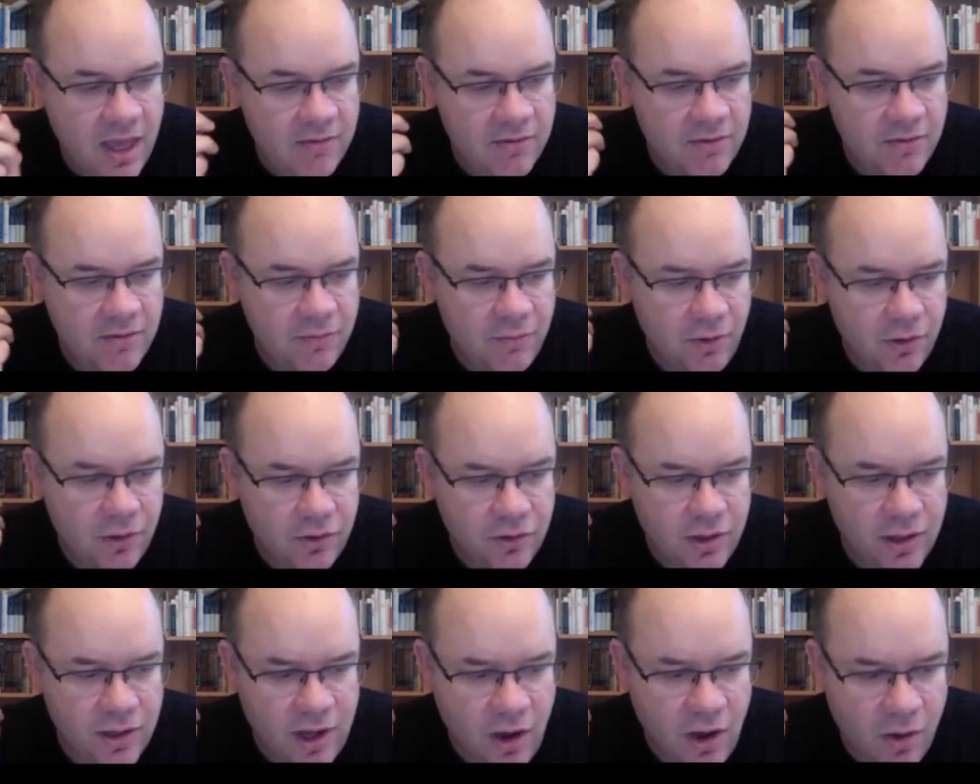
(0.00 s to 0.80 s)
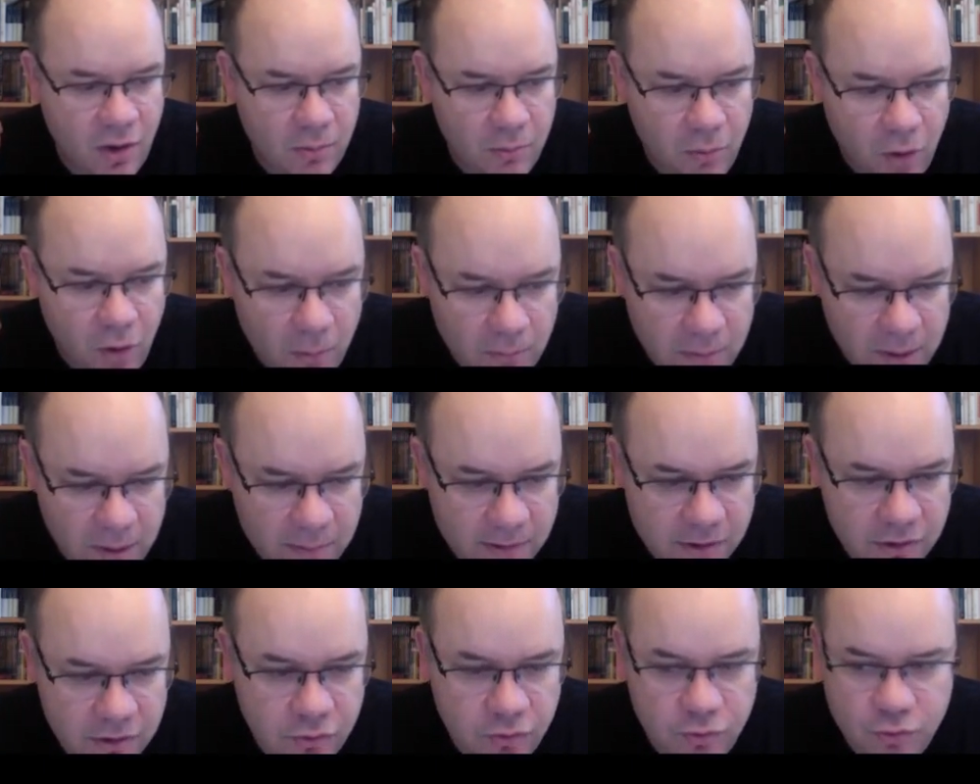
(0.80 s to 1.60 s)
We want to allow more
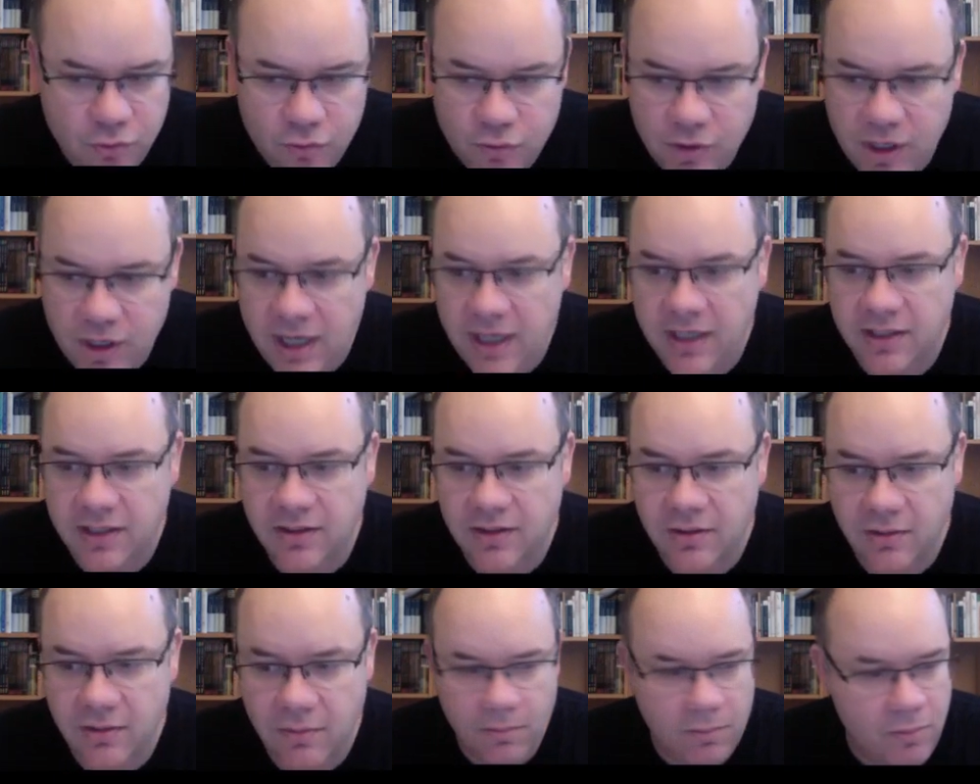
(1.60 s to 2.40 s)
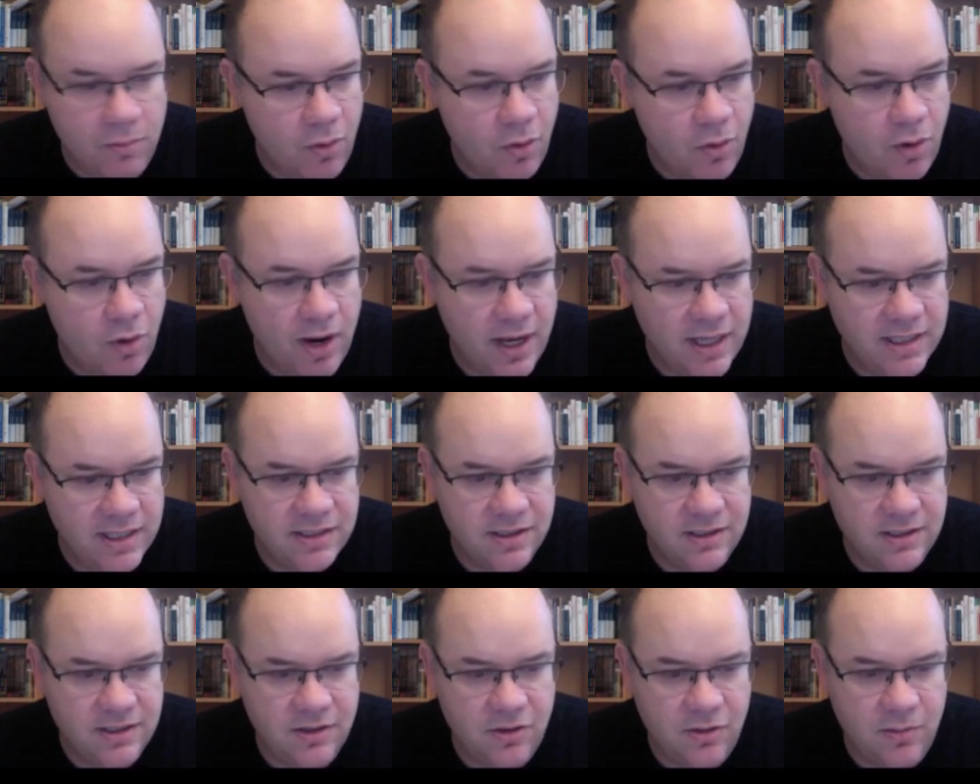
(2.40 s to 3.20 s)
people to read more
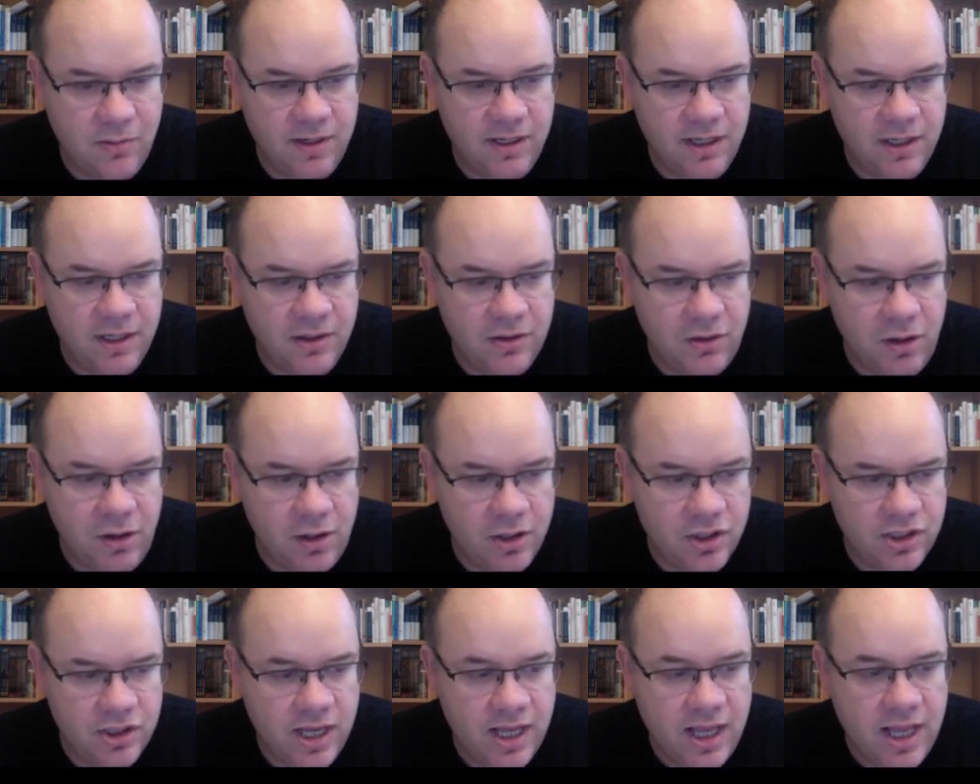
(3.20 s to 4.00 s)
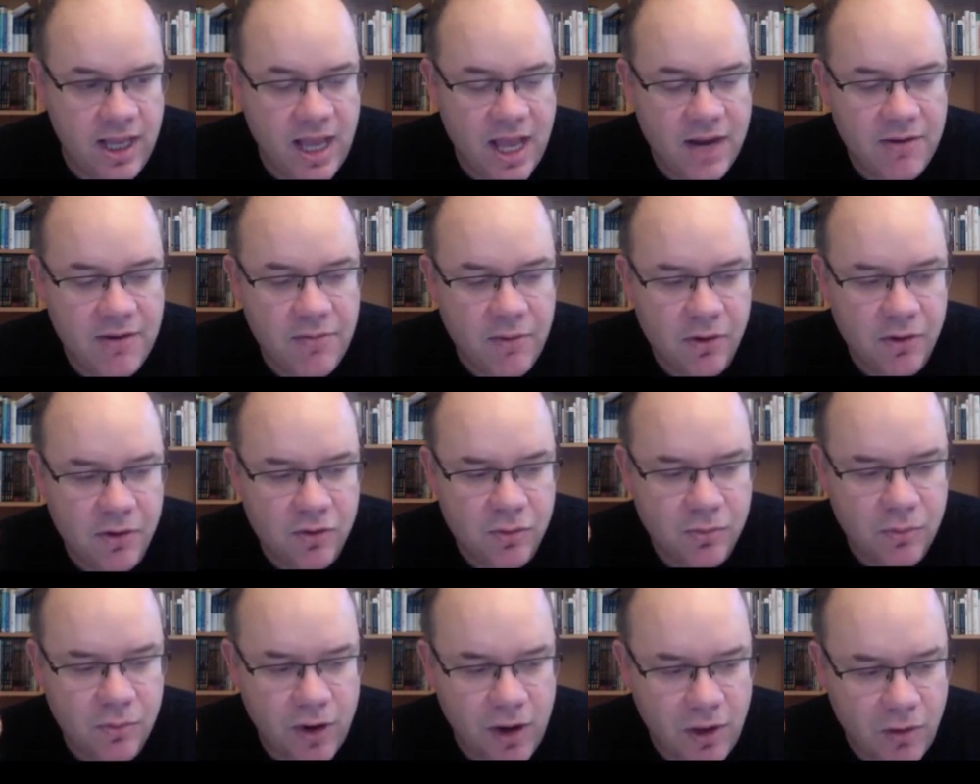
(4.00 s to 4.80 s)
encyclopedic knowledge, and we want
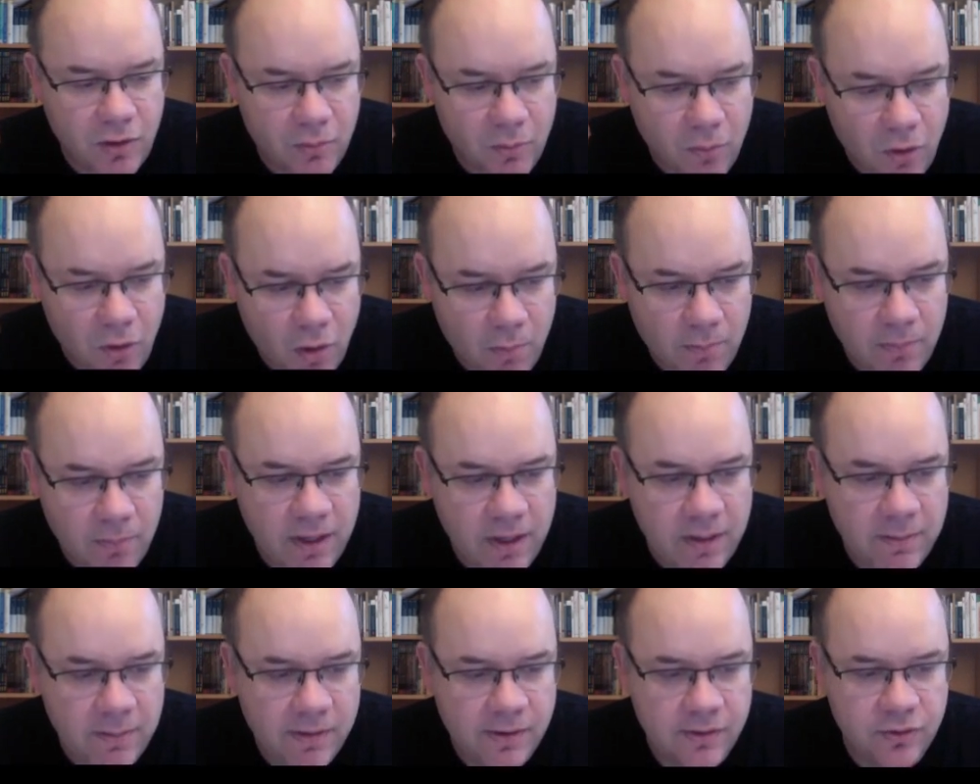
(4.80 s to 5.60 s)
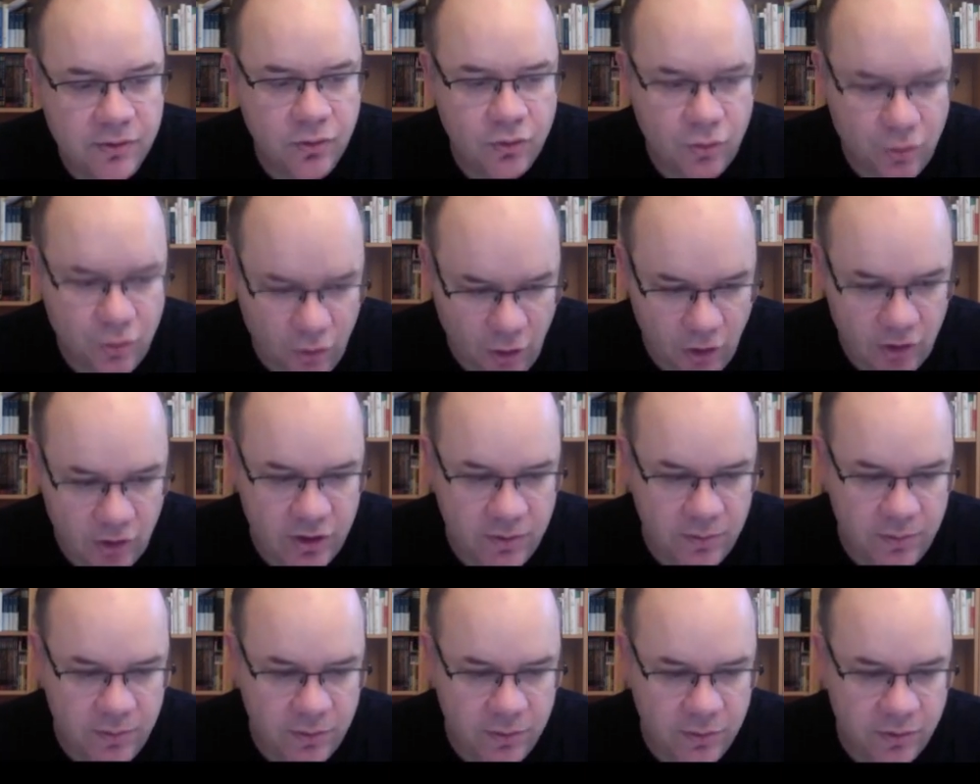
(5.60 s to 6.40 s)
to allow more people to
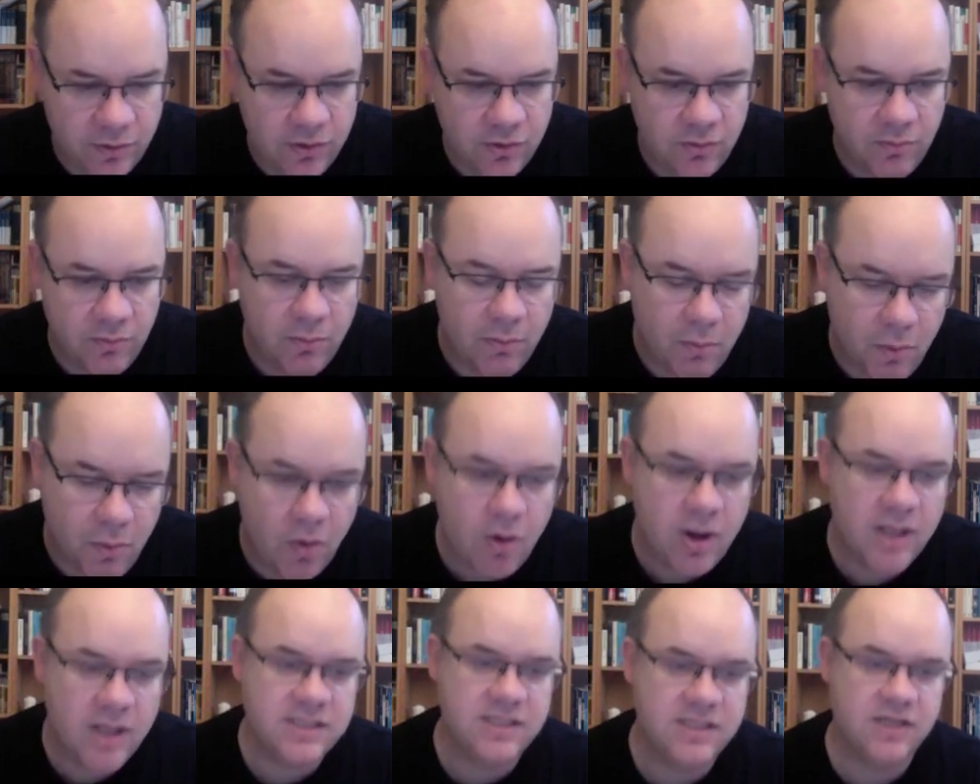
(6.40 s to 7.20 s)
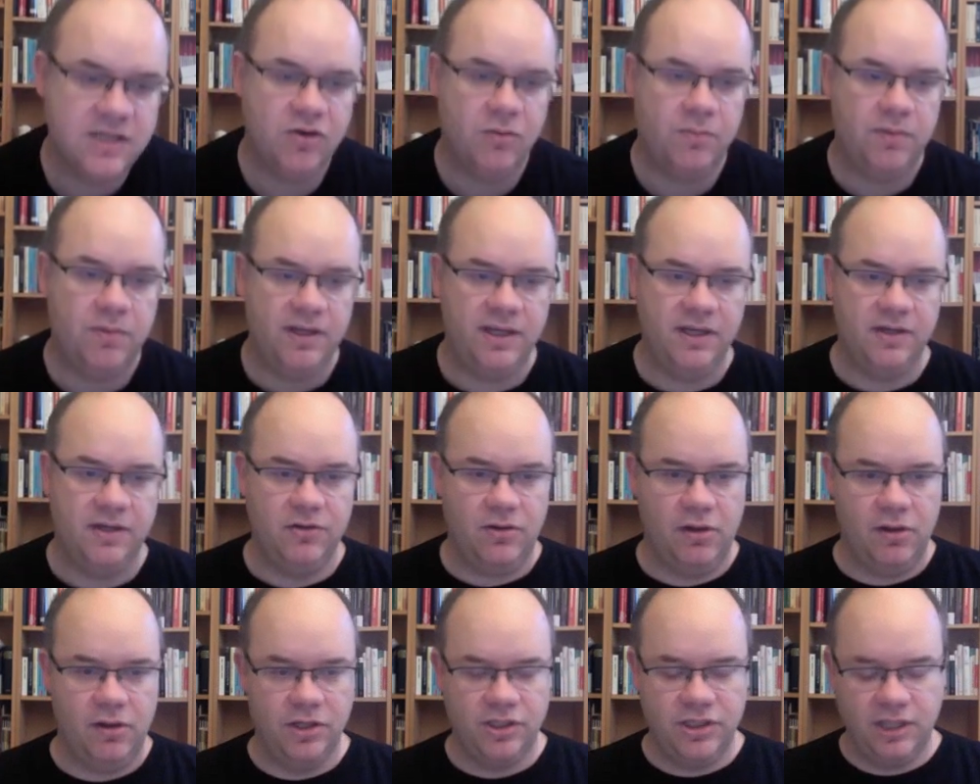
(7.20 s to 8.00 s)
contribute more encyclopedic
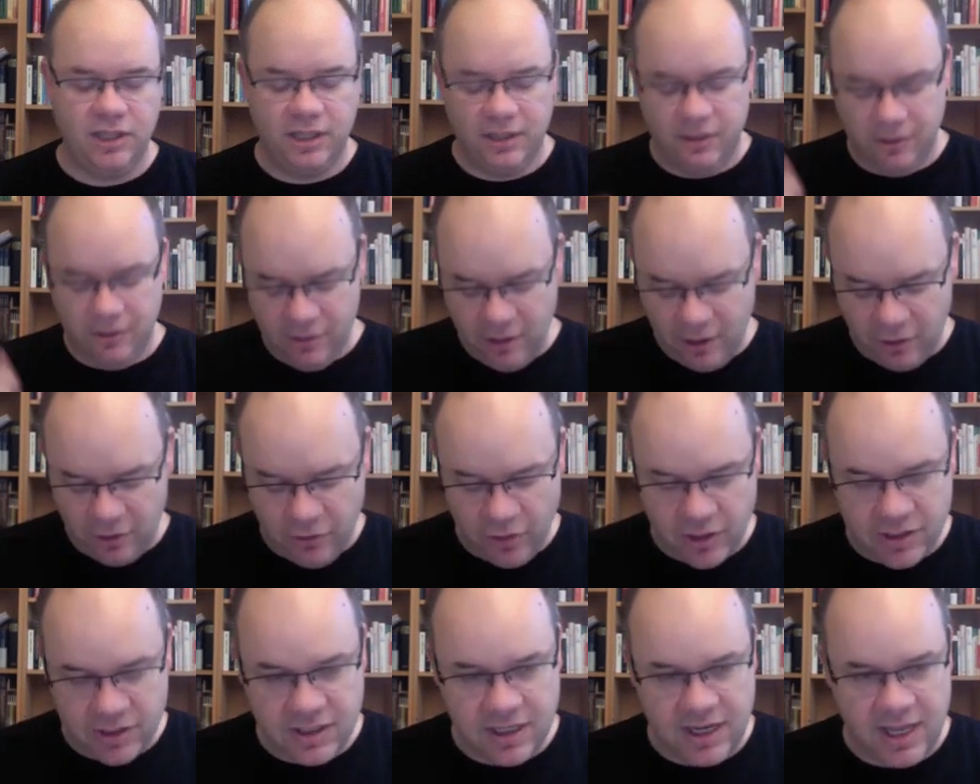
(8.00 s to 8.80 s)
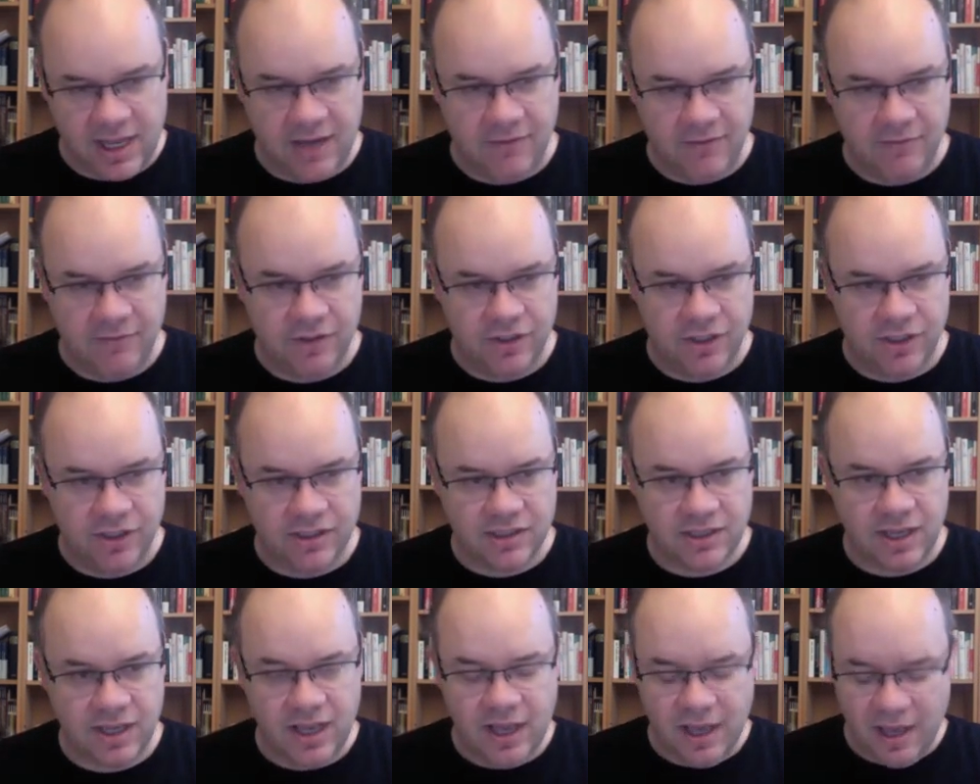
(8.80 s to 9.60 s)
knowledge across
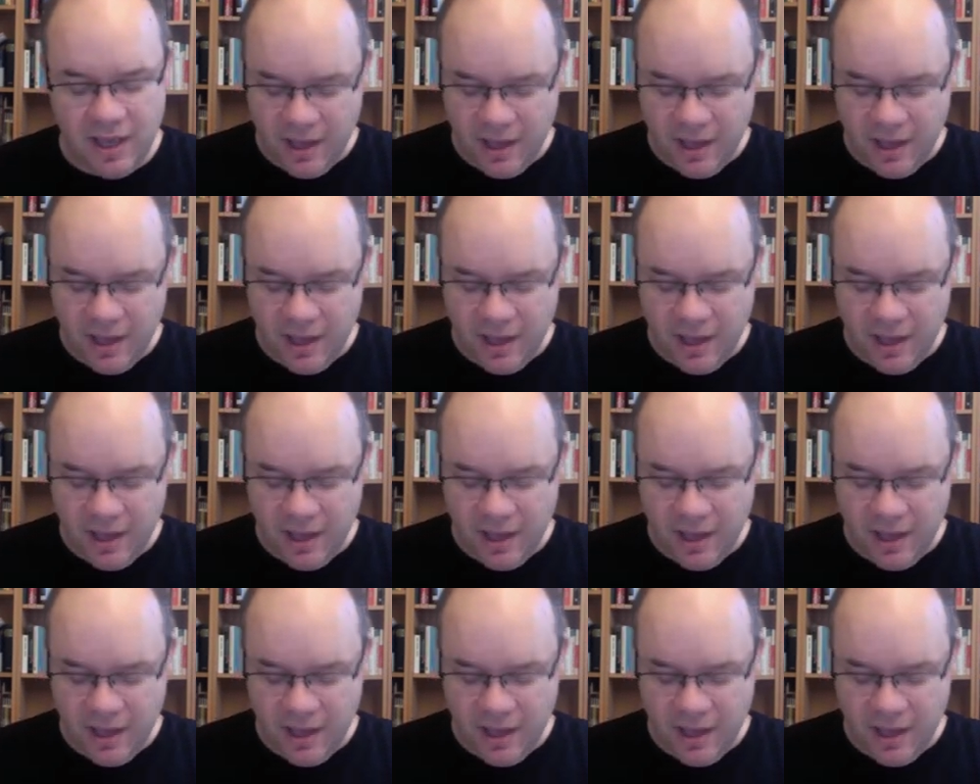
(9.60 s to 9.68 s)
languages,